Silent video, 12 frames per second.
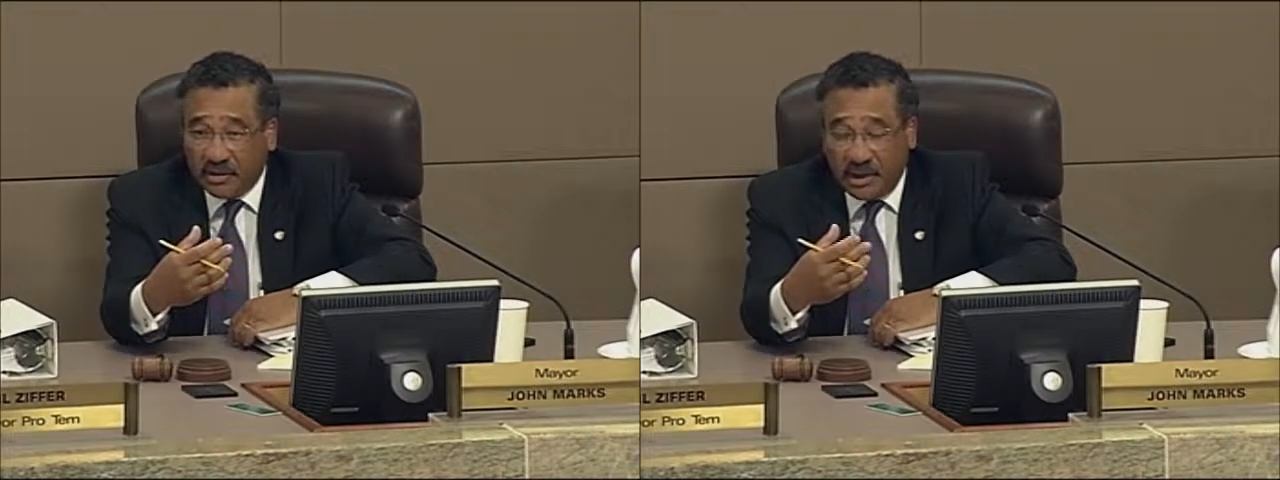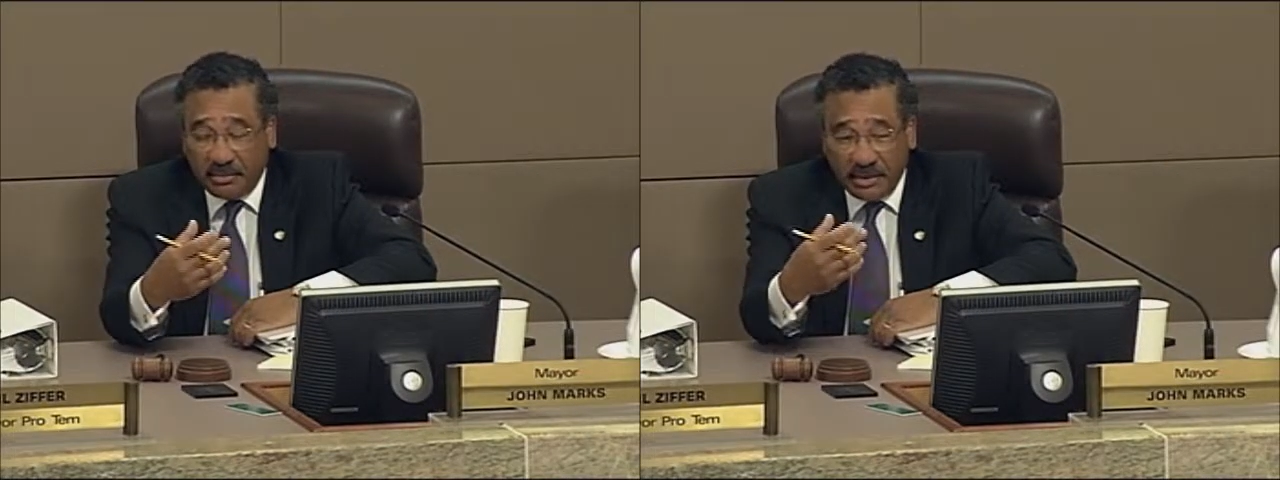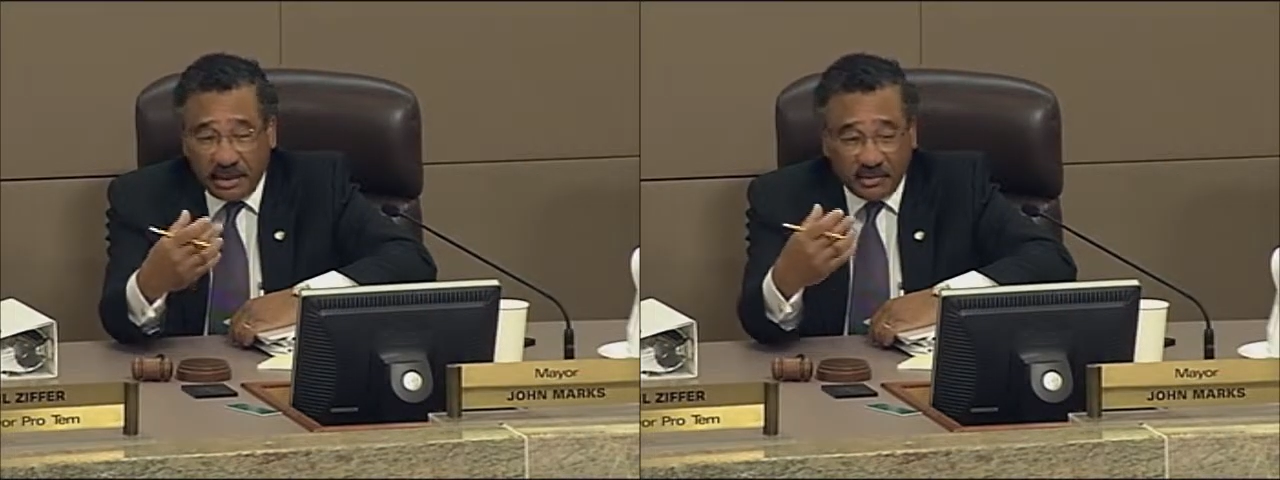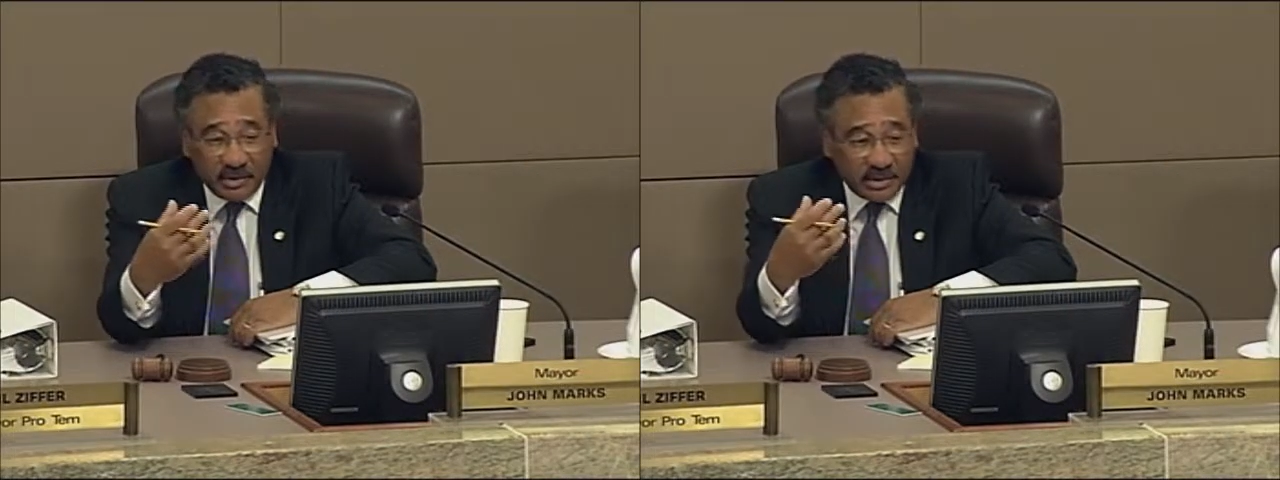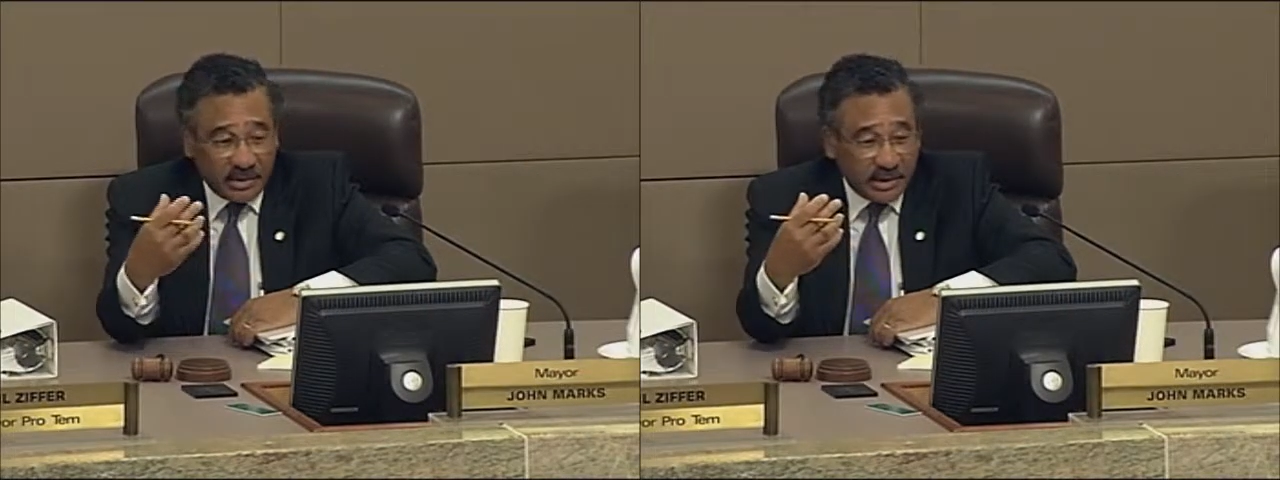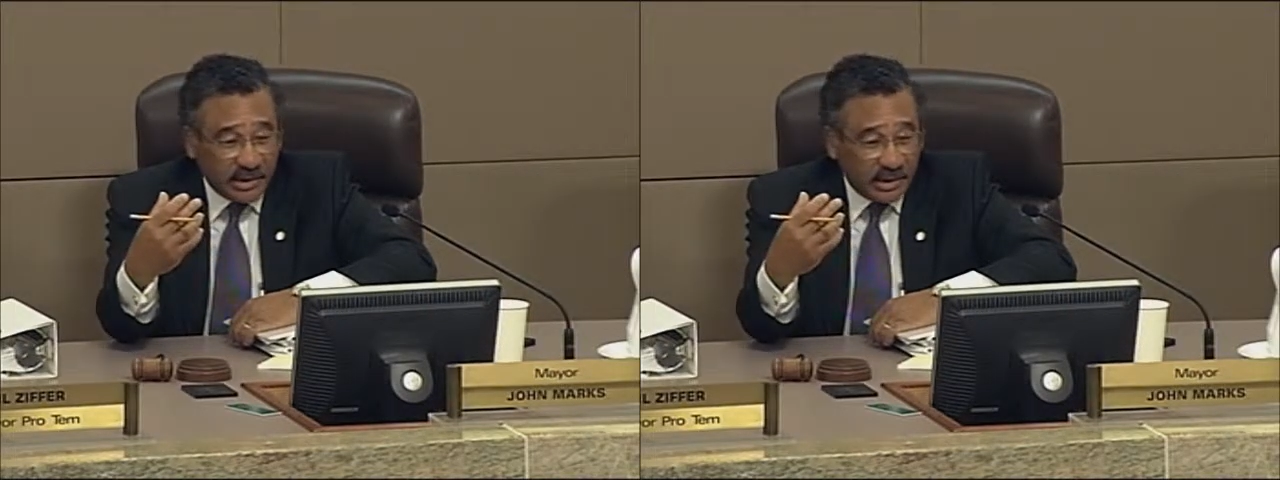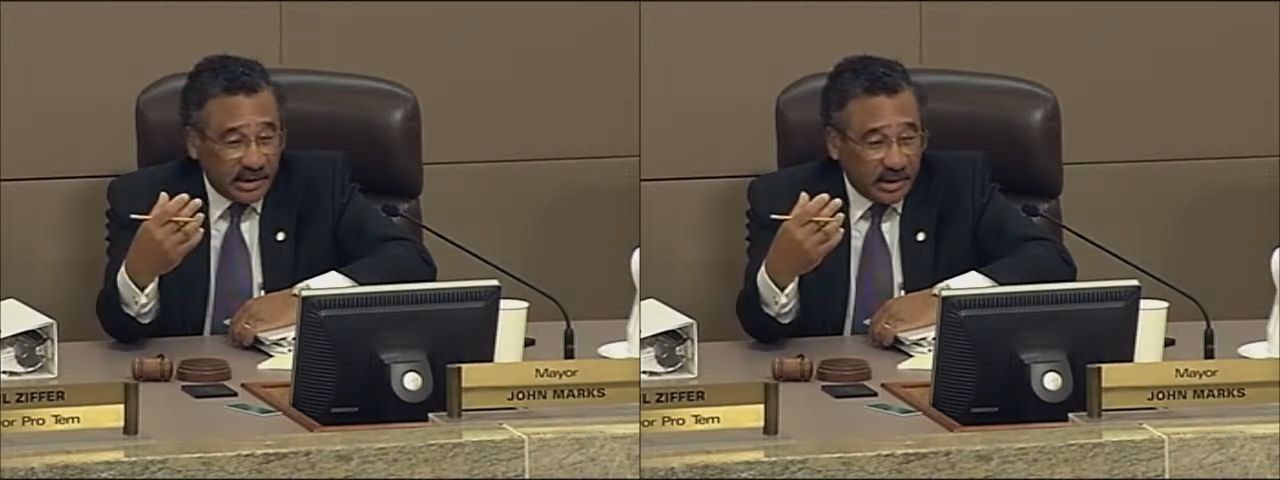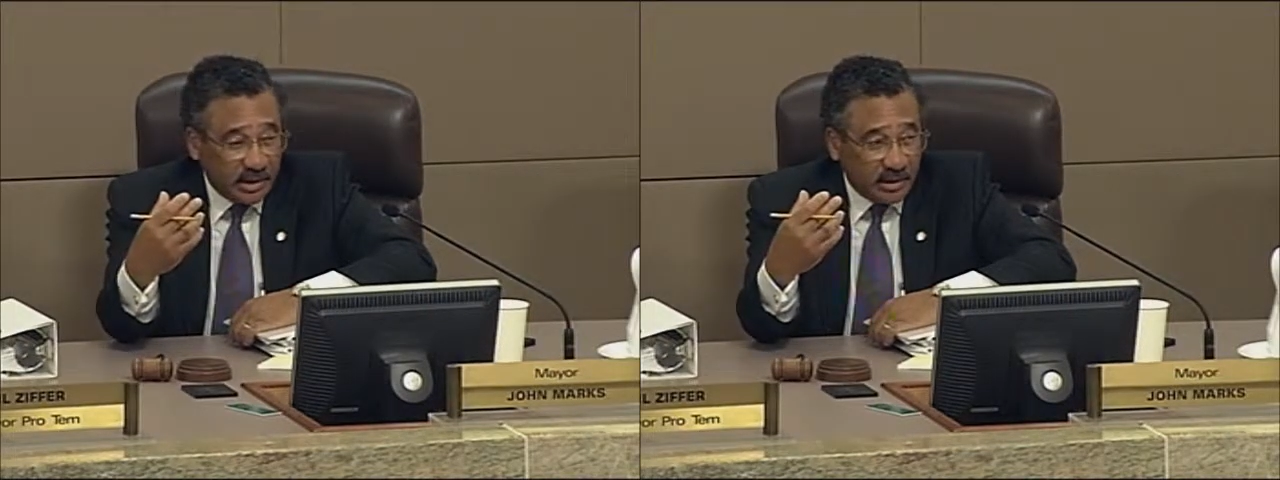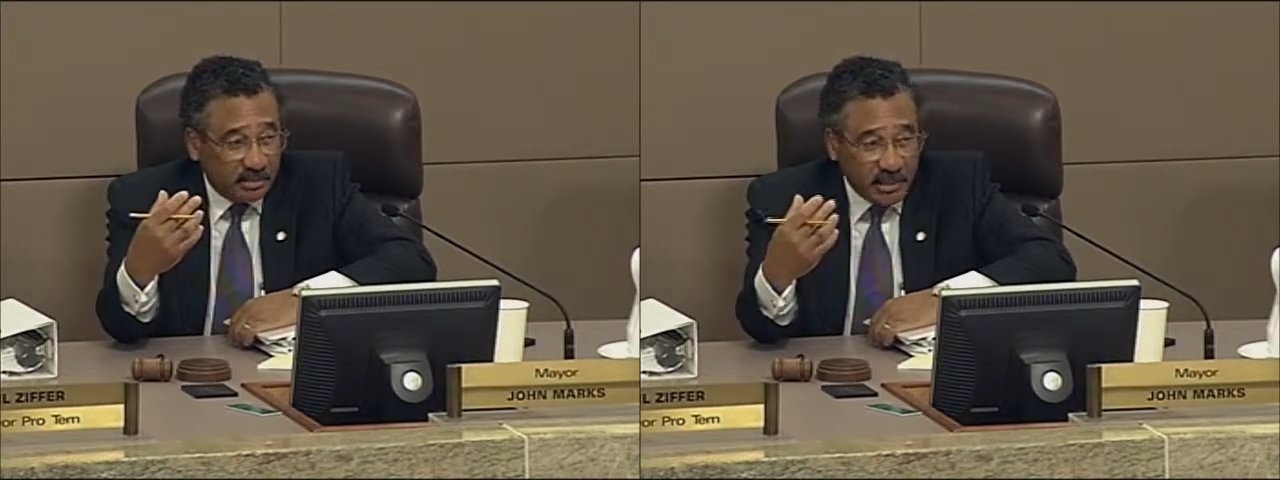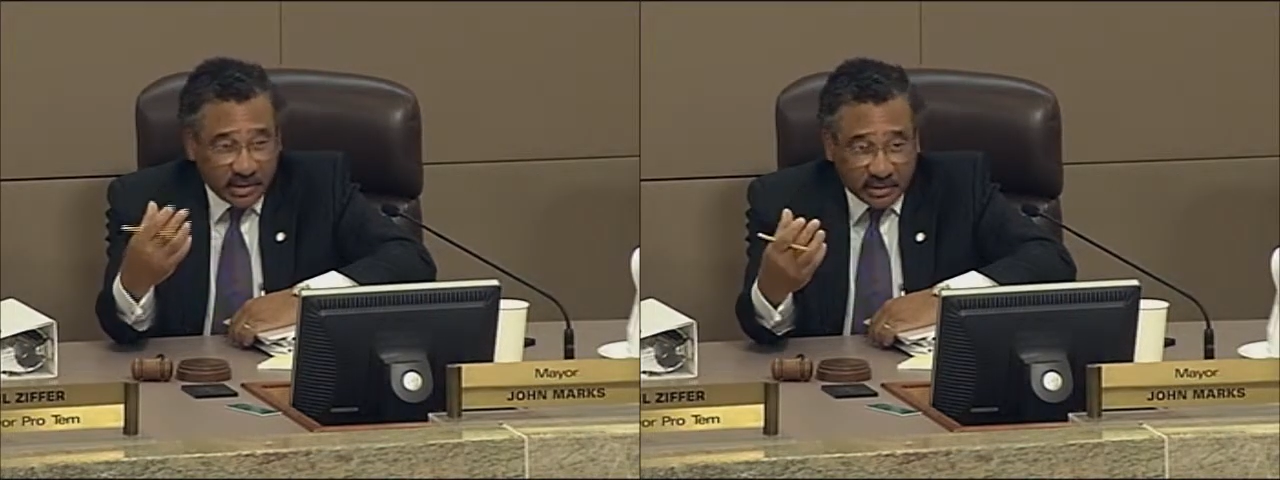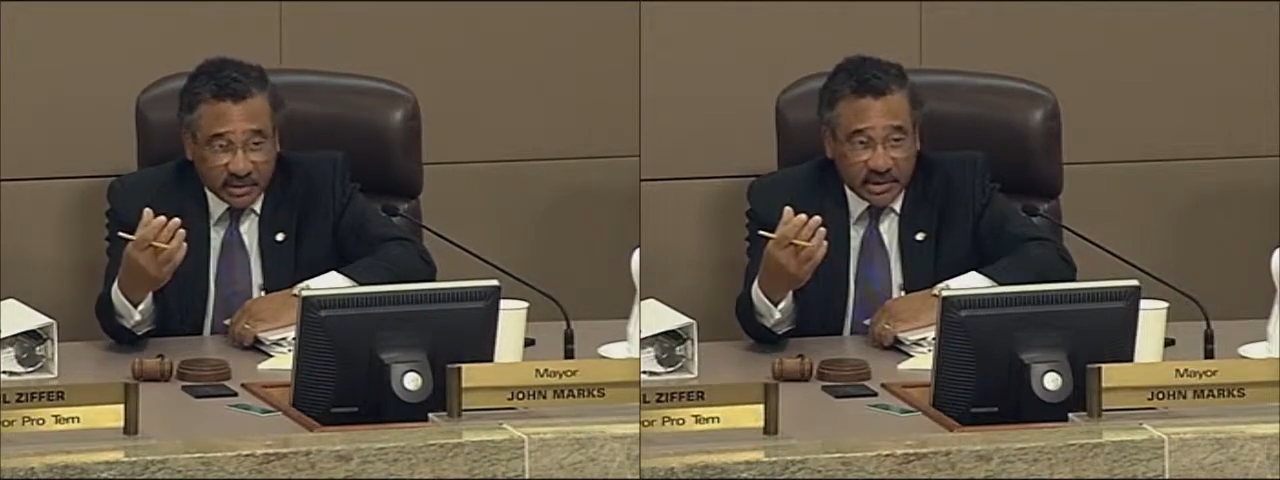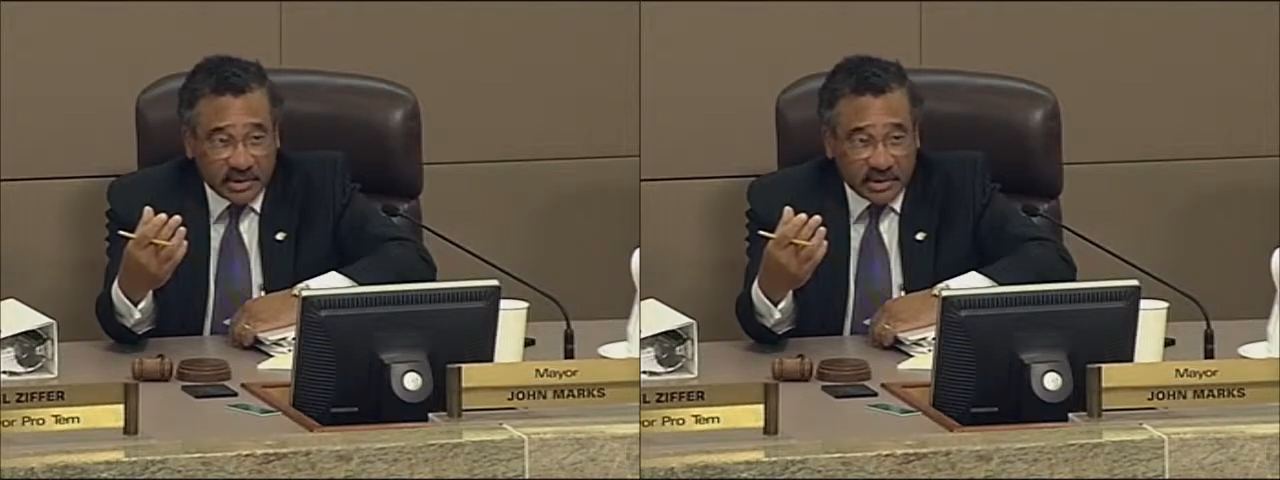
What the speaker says: meet with the Builders